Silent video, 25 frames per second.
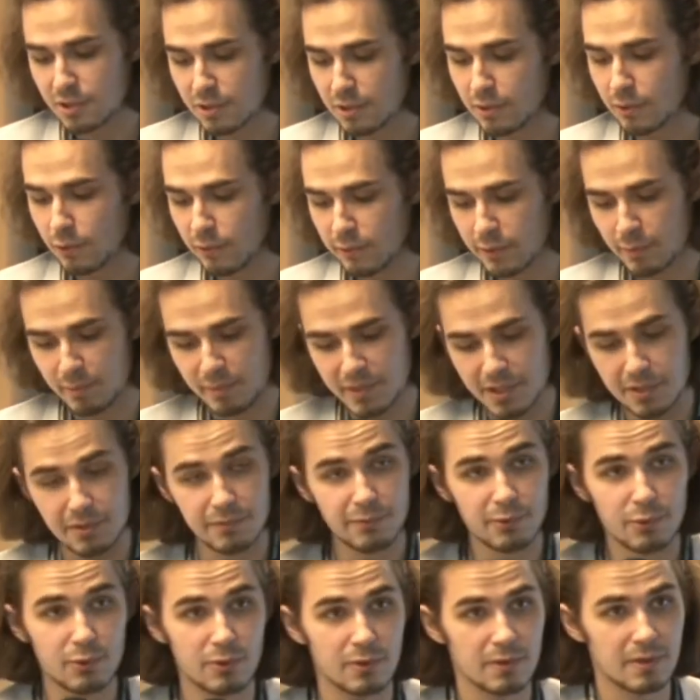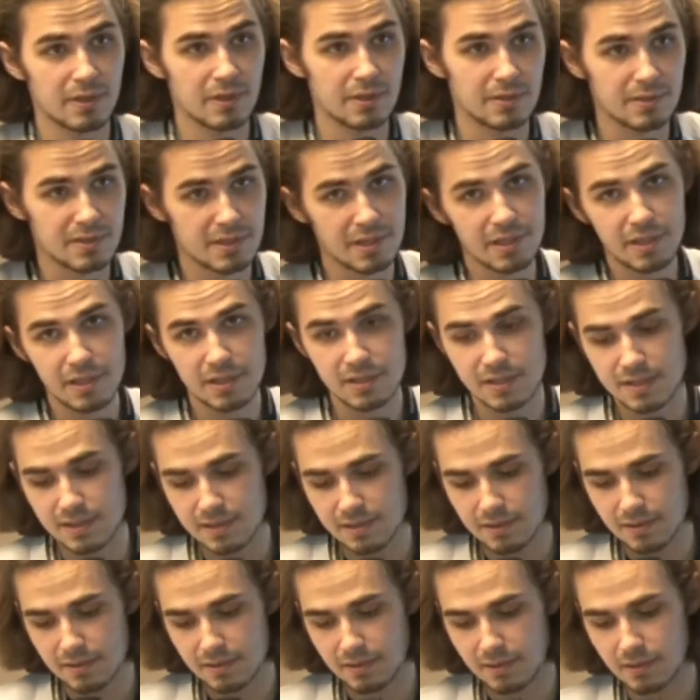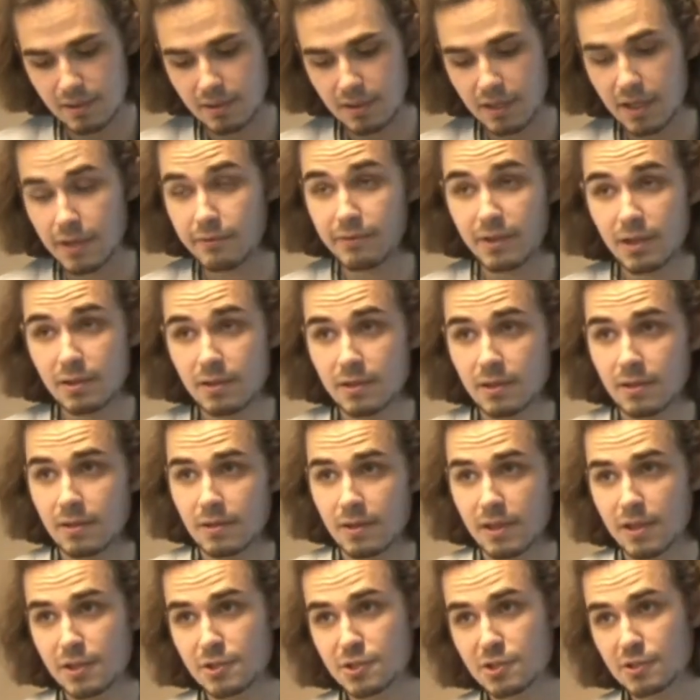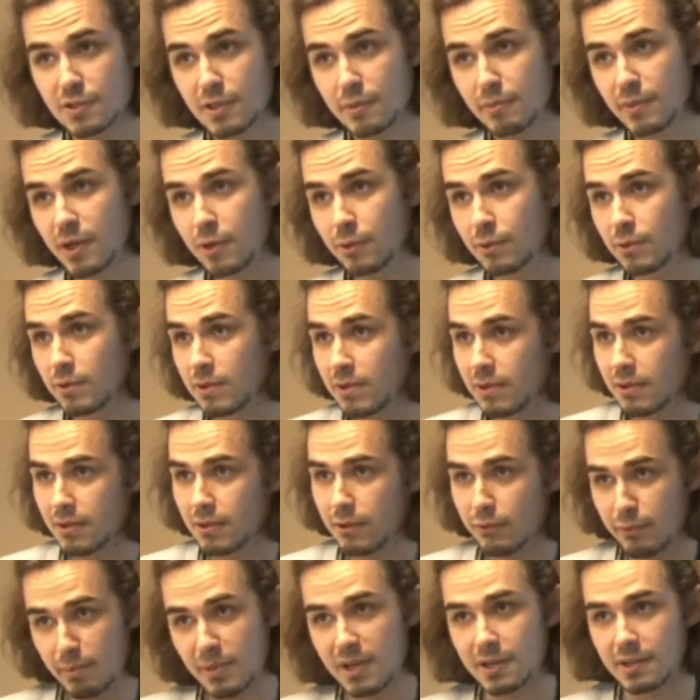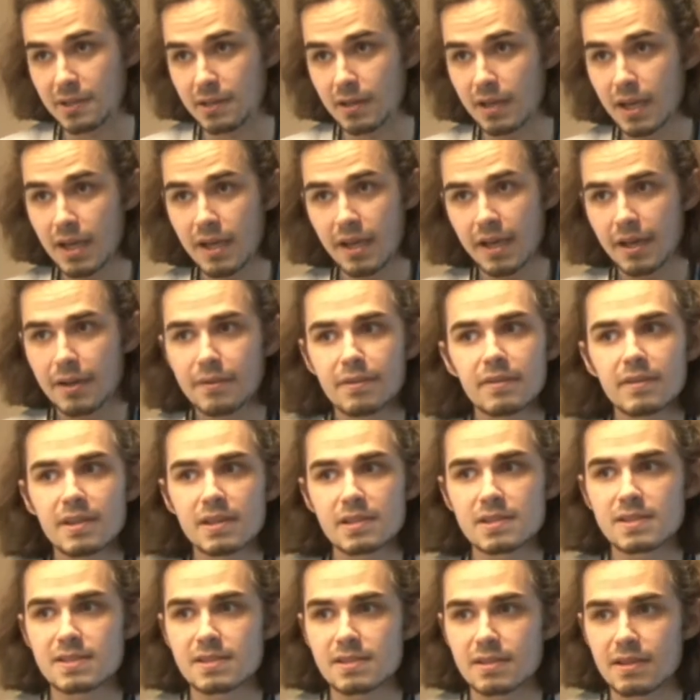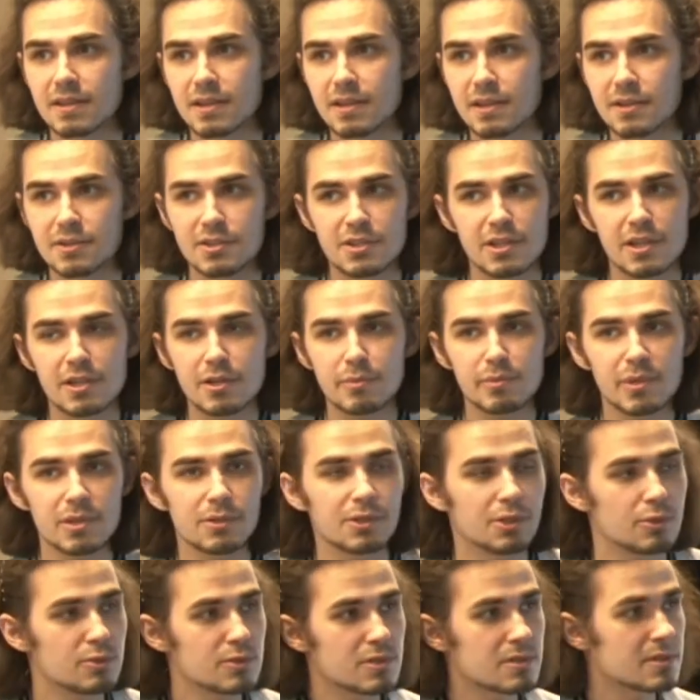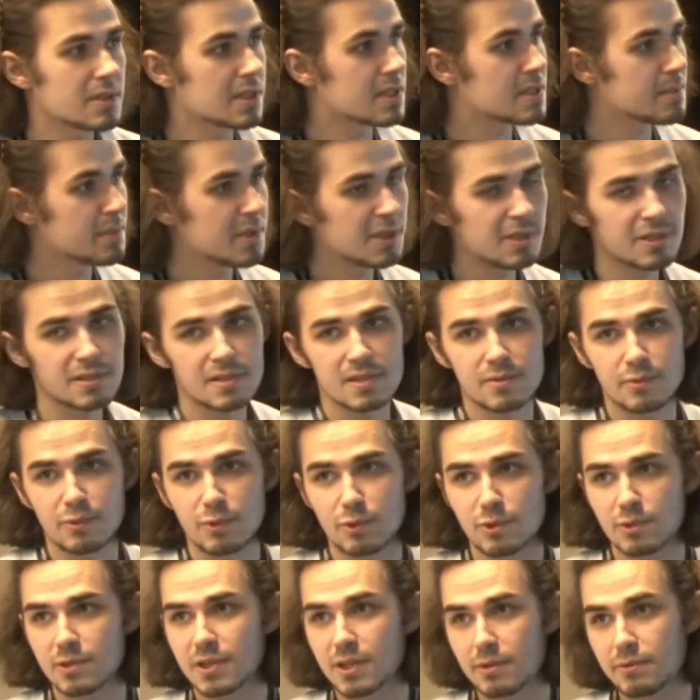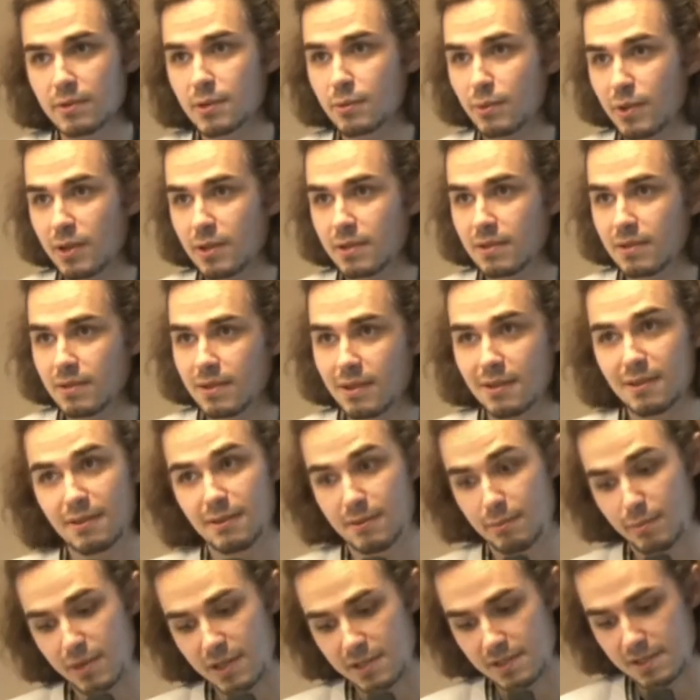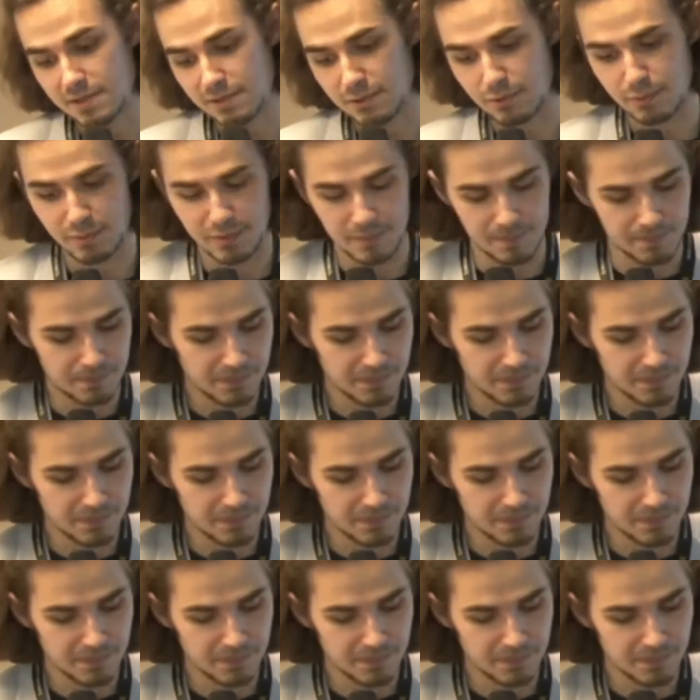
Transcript: overpaid for their tickets a very large amount of money. And that's a terrible user experience for everyone at the bus stop.